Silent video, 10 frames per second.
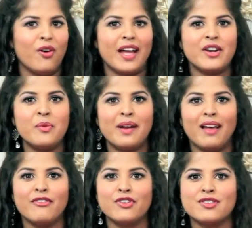I know when
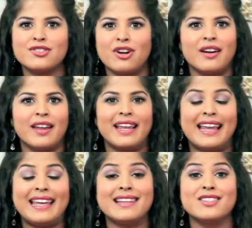I first started
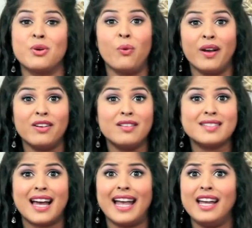getting into
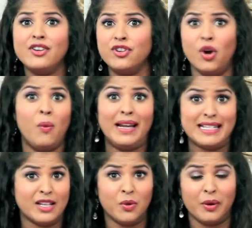oils, I had no
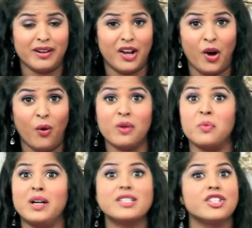idea where to go or
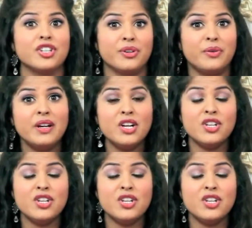what to do.